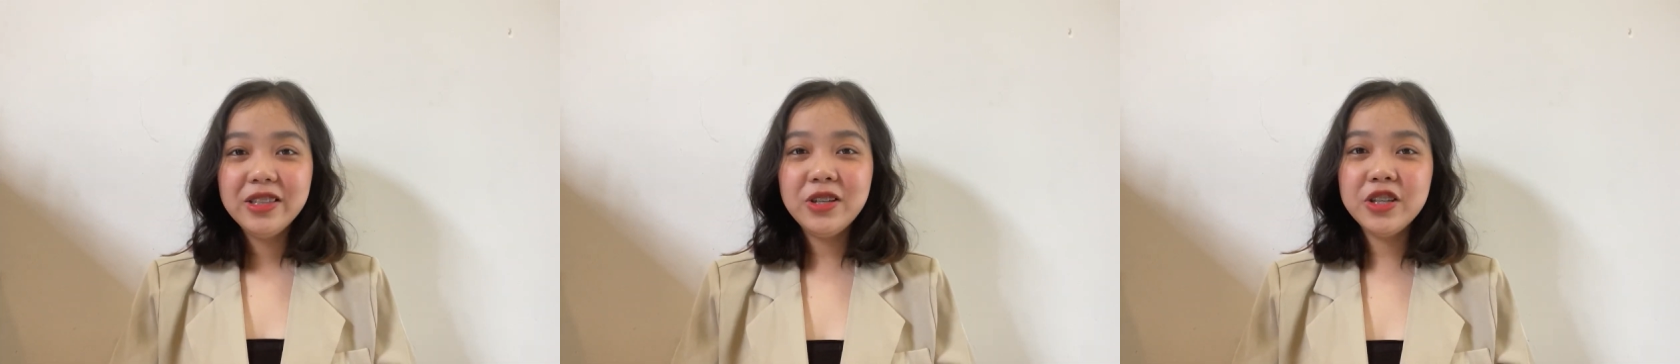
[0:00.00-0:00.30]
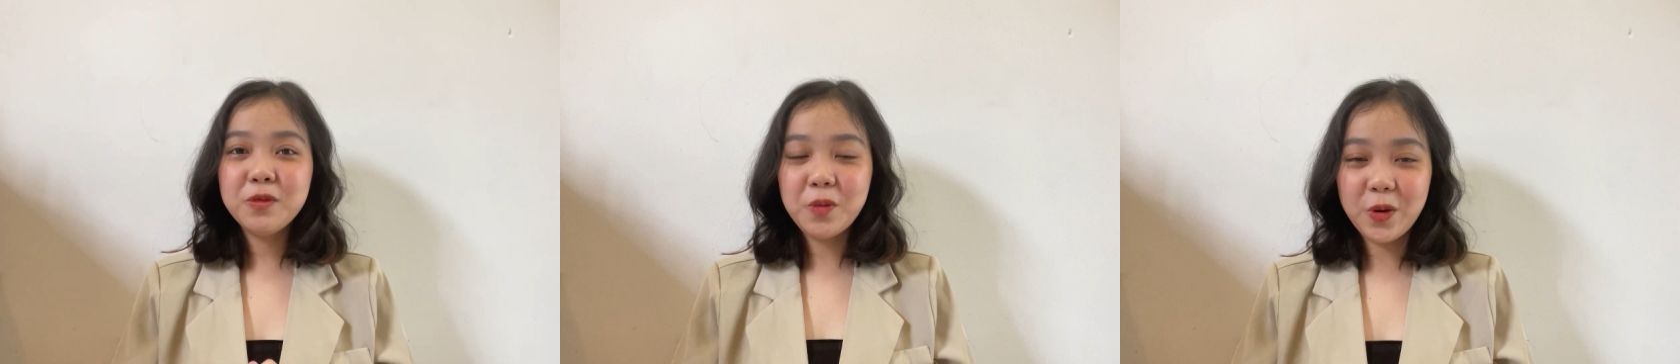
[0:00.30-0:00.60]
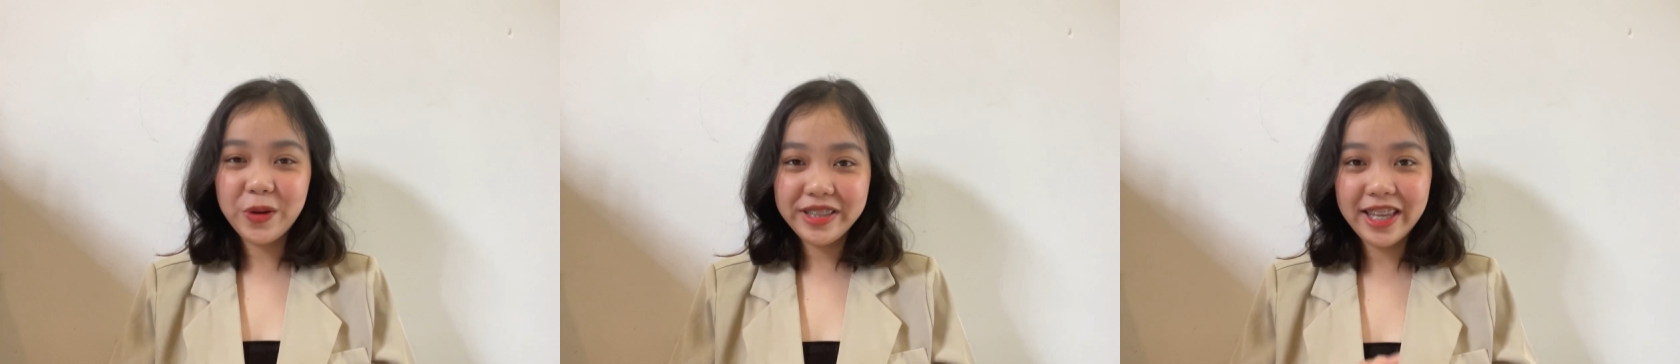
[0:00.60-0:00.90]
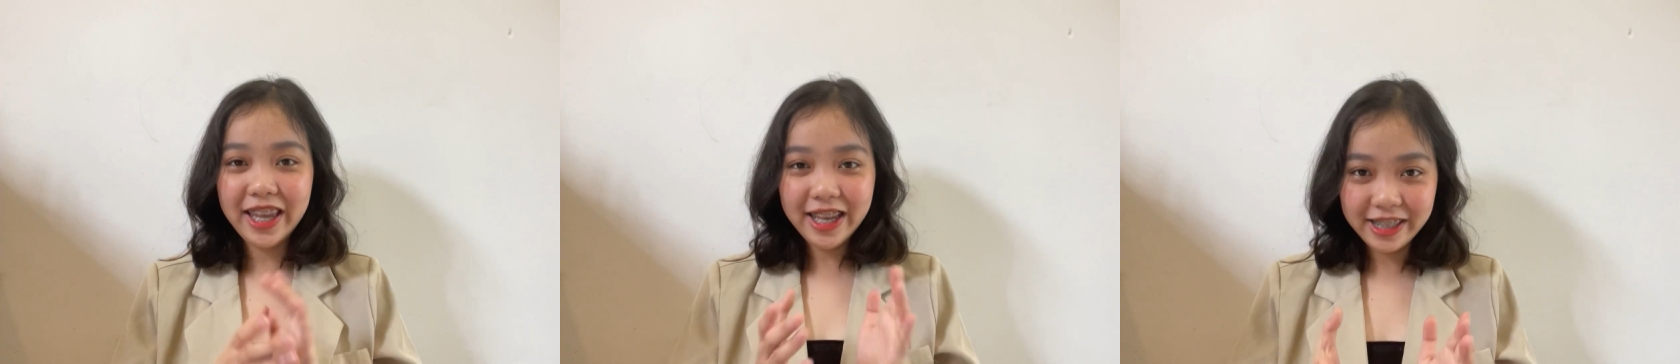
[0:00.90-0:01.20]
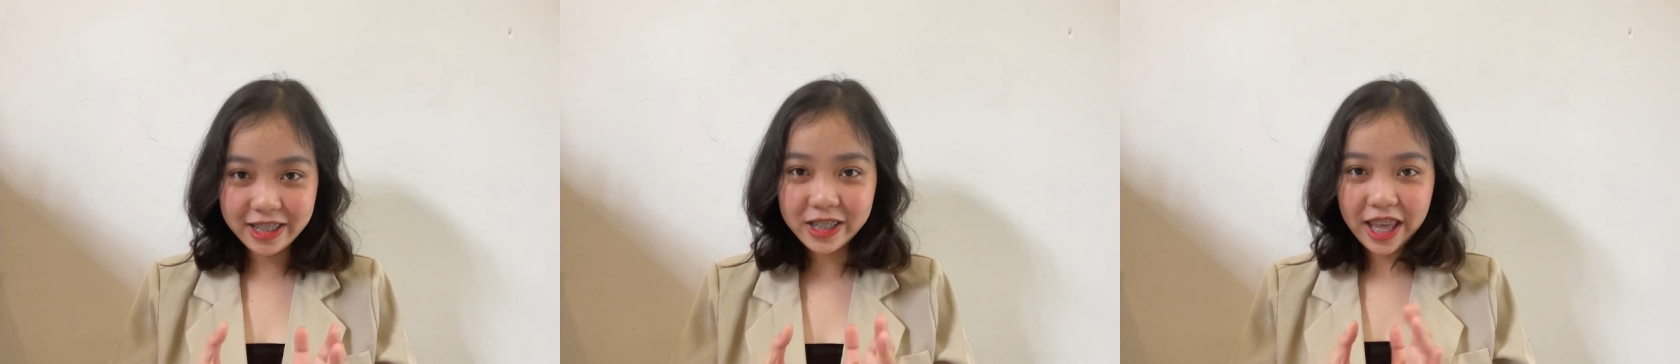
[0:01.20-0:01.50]
to explore the
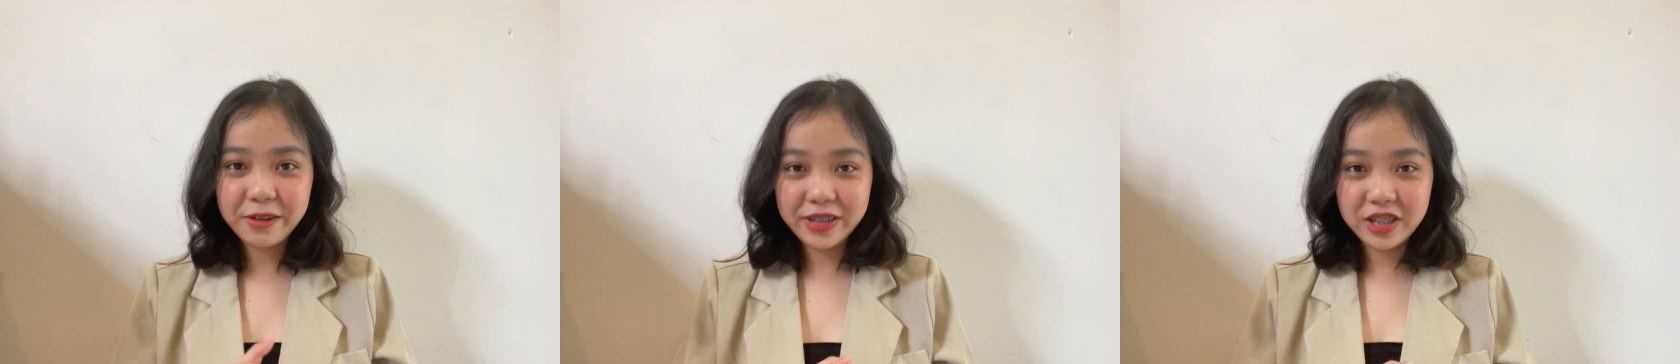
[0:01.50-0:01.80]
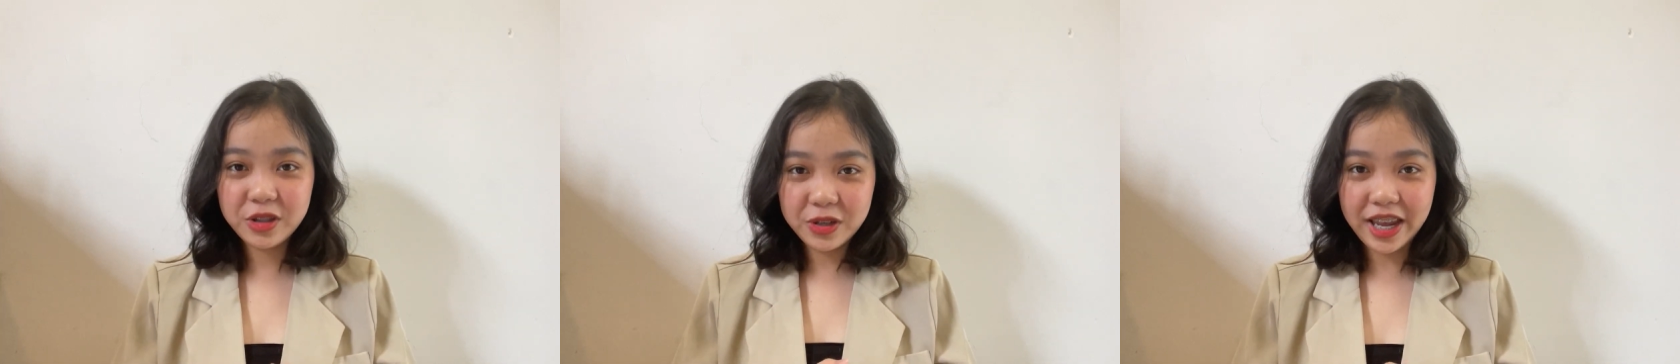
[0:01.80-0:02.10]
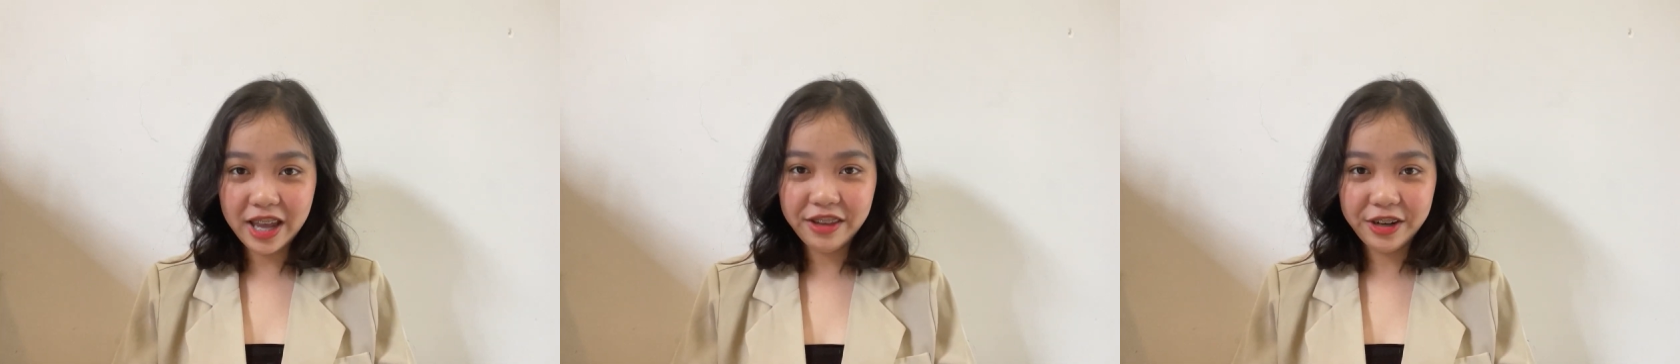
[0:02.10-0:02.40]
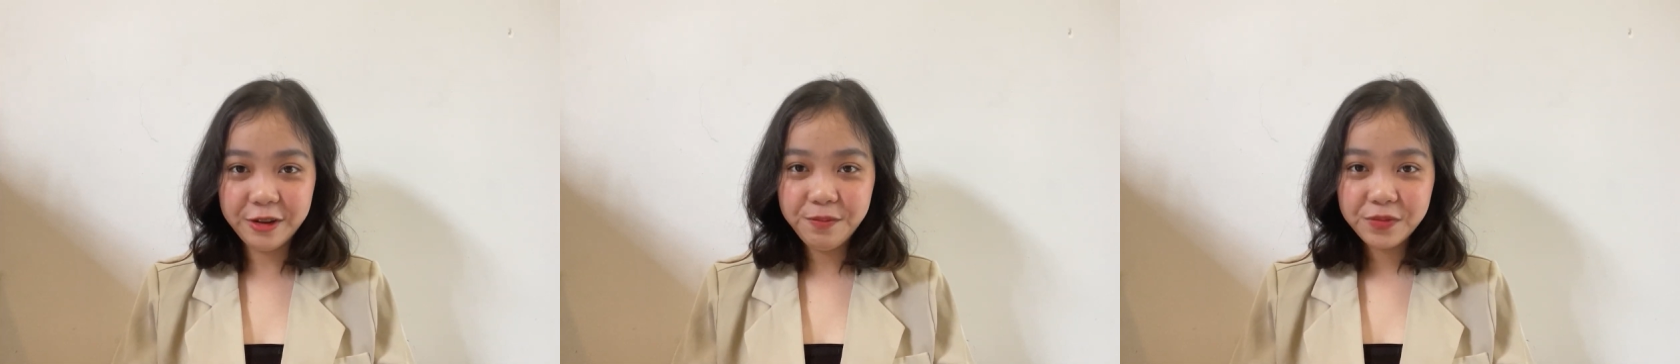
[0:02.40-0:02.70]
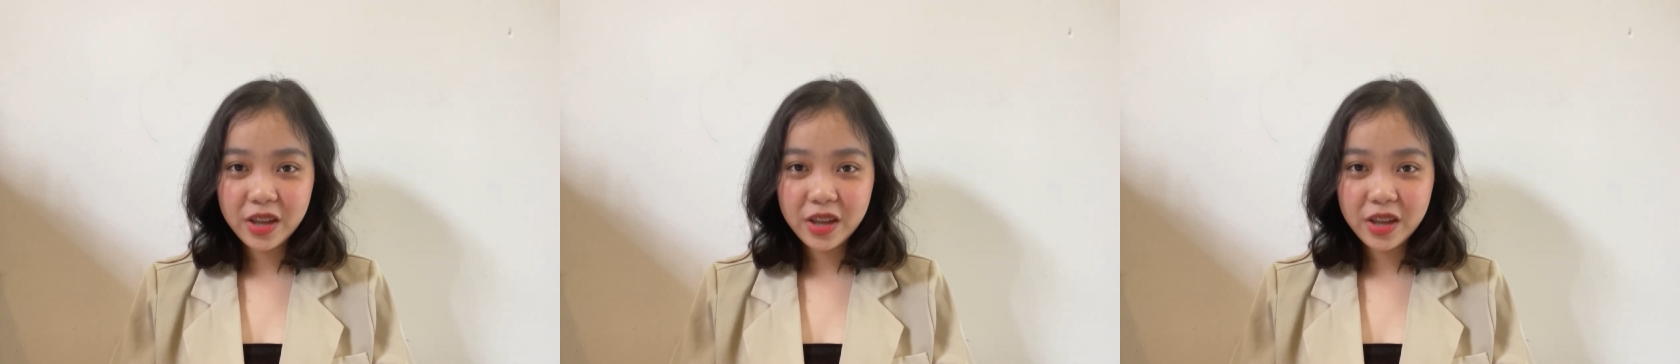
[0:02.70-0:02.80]
English language together.